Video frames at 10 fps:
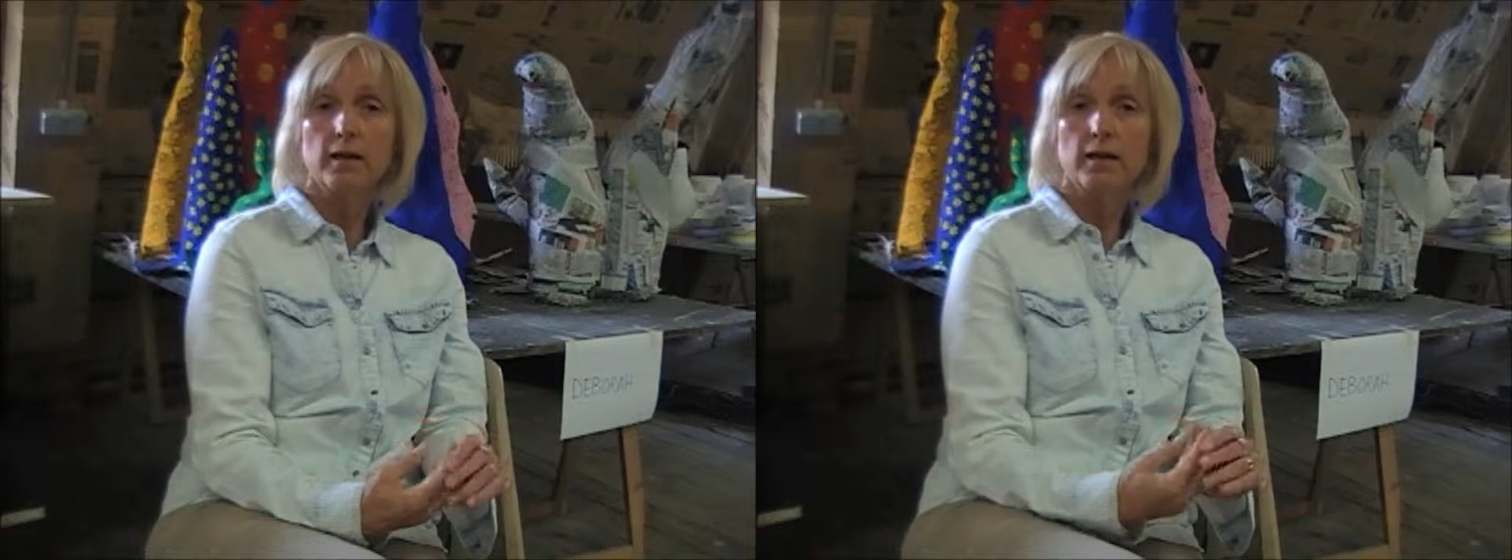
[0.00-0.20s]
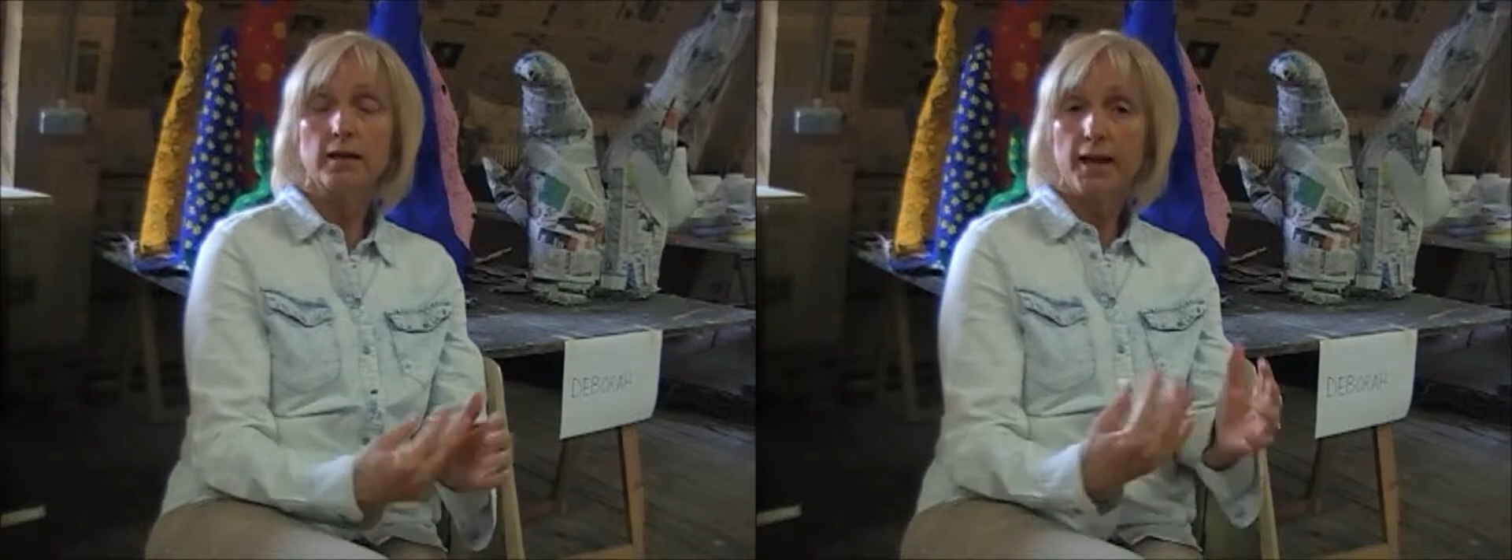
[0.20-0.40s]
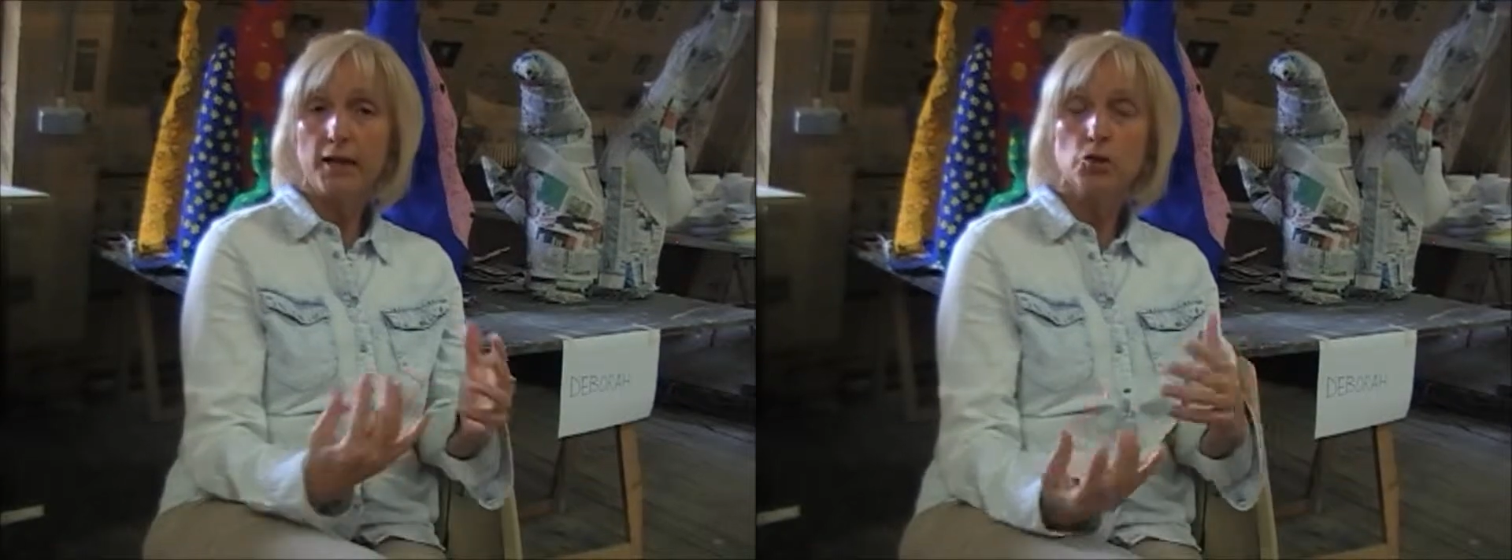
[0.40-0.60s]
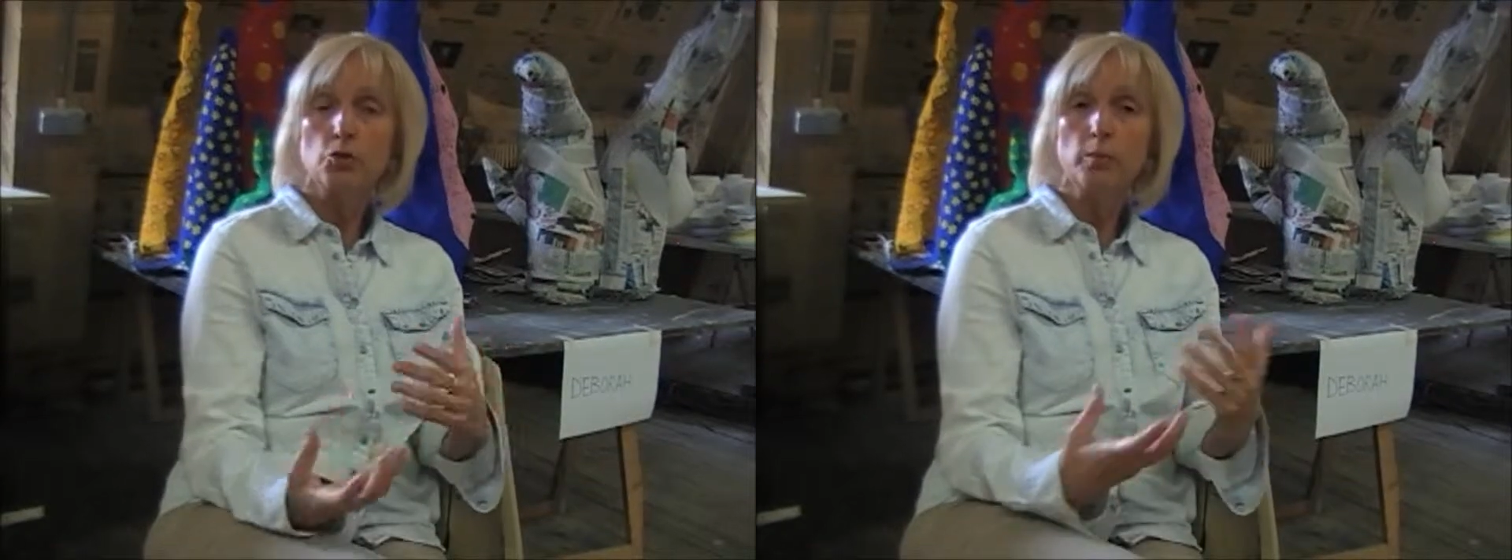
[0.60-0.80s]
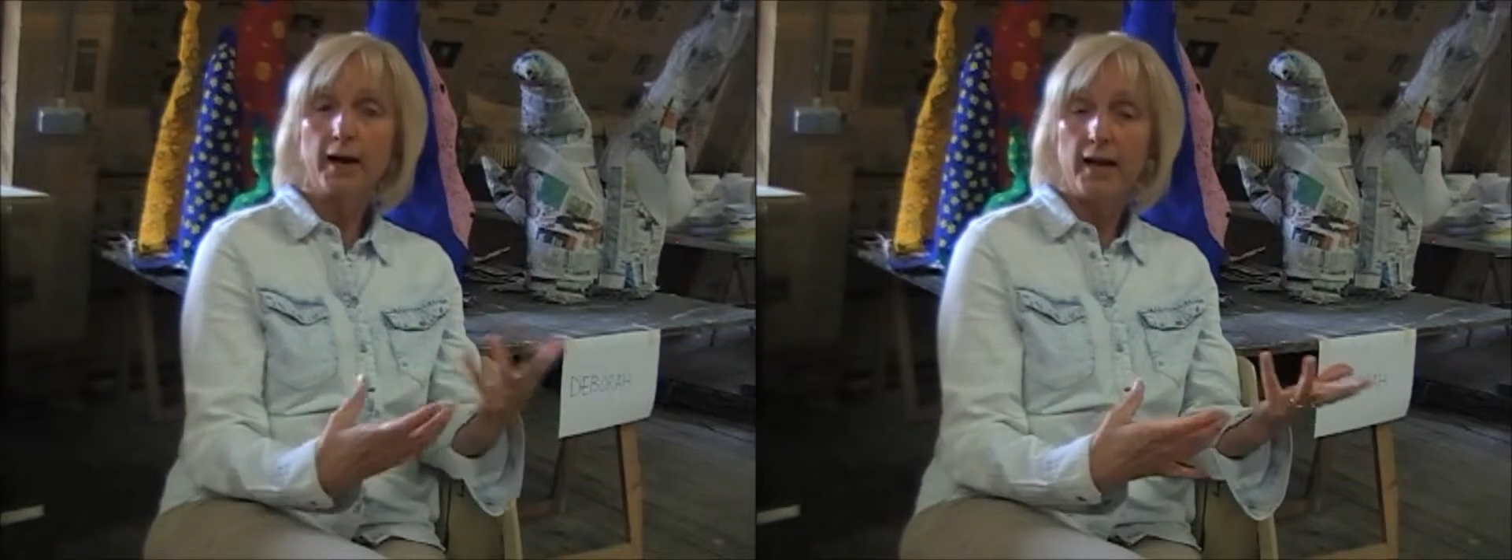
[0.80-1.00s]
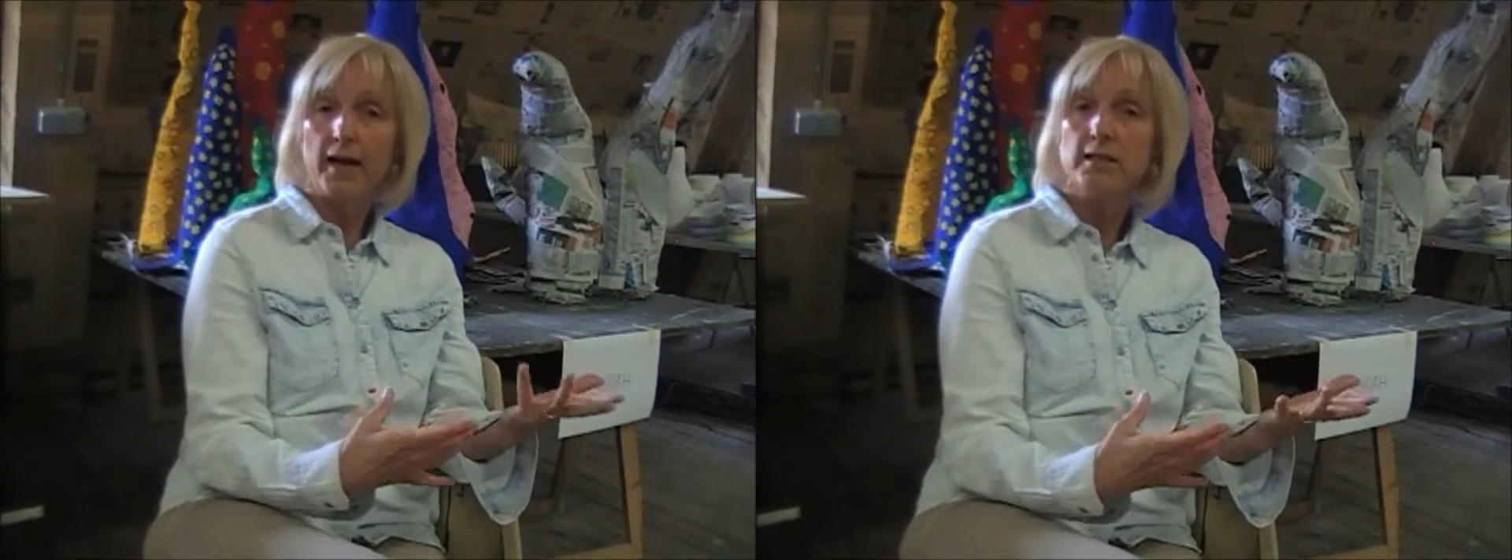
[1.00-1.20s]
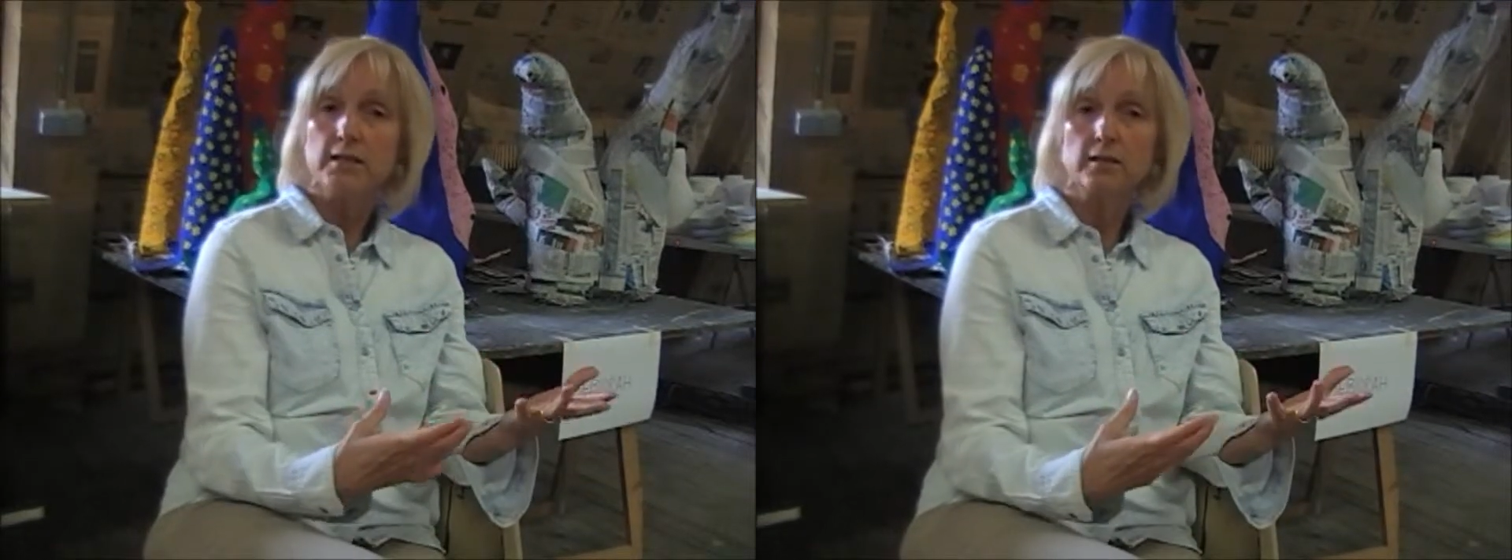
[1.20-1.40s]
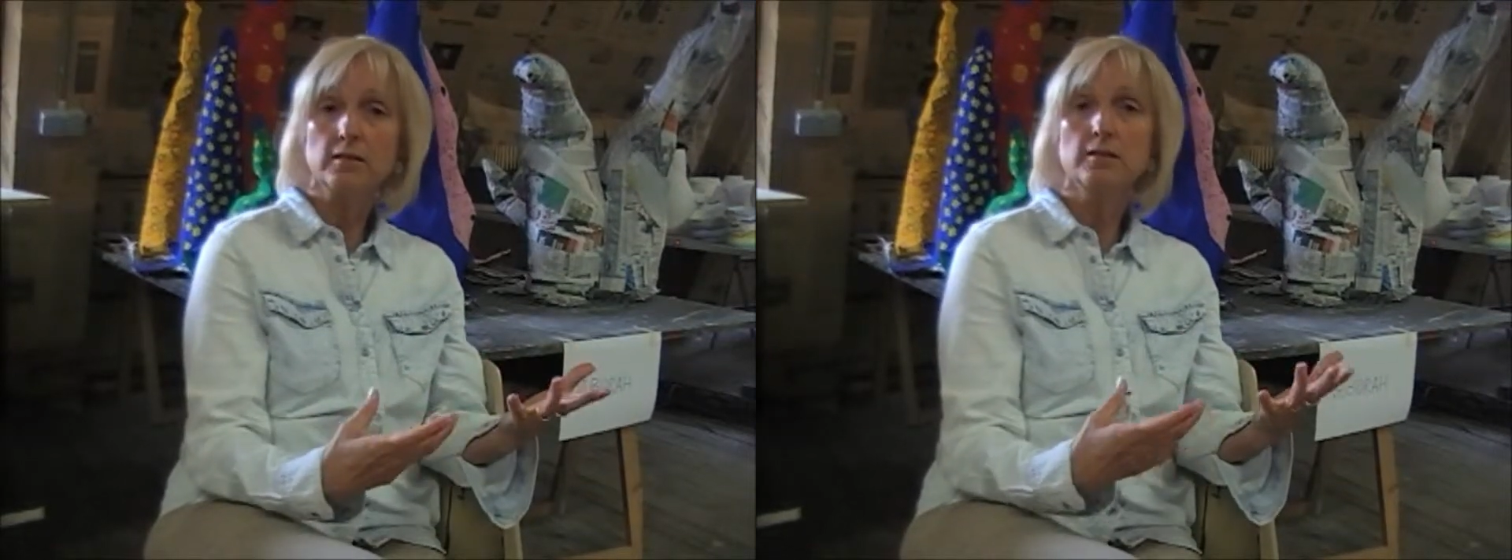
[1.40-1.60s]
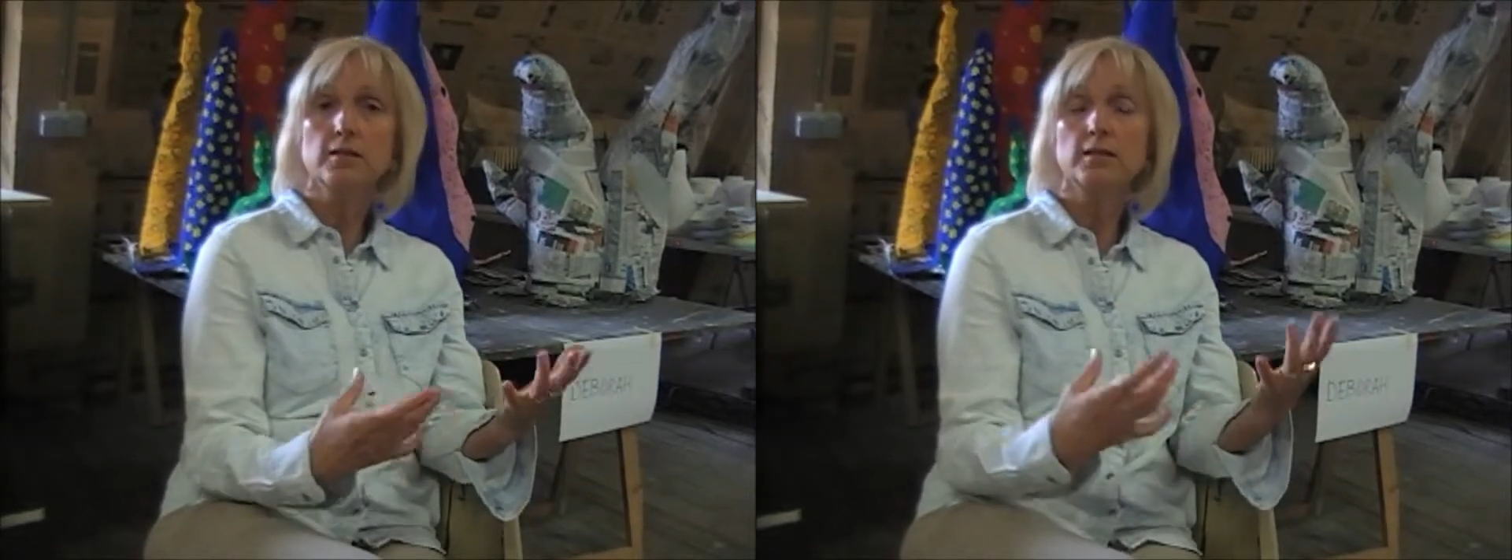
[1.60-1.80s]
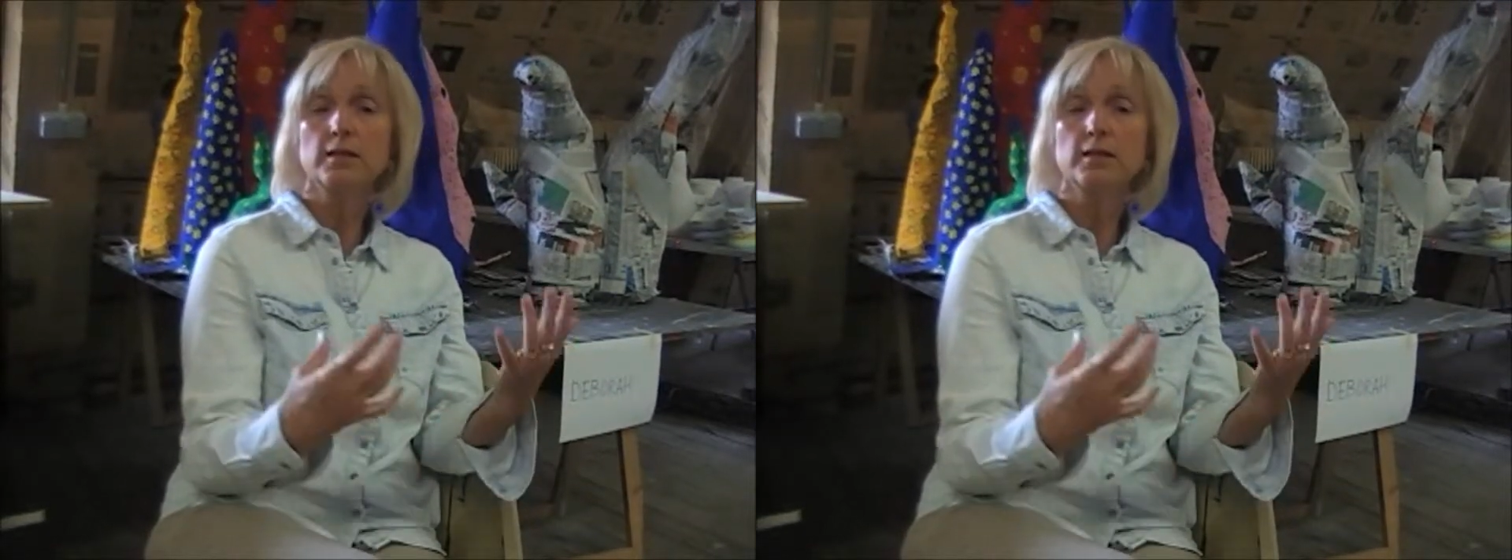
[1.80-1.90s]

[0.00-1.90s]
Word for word: next to my lessons